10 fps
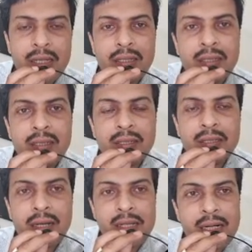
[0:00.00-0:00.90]
then
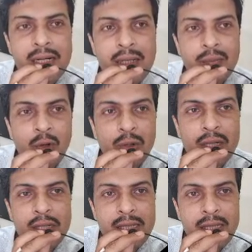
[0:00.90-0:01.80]
the resulting
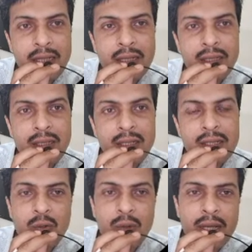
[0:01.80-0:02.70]
modulated signal
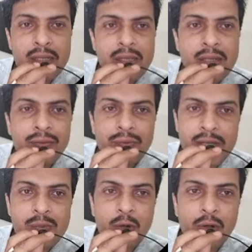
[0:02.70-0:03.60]
is known as
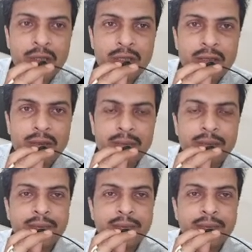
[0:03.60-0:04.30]
phase modulation.